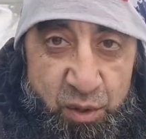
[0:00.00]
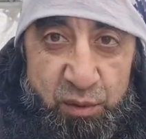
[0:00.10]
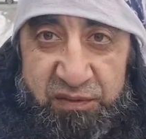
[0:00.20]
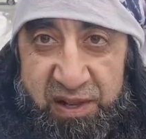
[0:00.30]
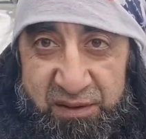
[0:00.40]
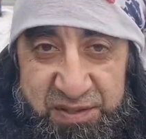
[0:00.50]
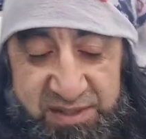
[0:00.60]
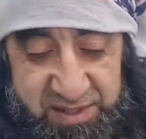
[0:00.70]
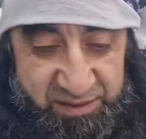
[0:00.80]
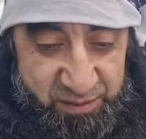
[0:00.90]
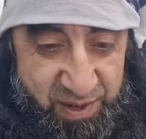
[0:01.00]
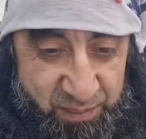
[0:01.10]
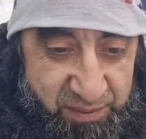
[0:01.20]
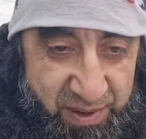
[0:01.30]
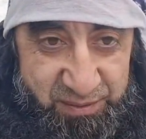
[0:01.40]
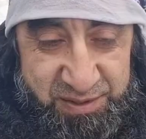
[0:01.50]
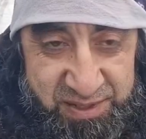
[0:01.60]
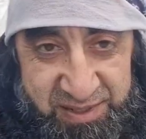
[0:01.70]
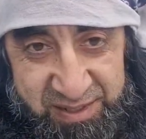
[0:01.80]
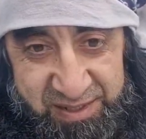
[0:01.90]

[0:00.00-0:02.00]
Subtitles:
Hopefully I've said that the right way around.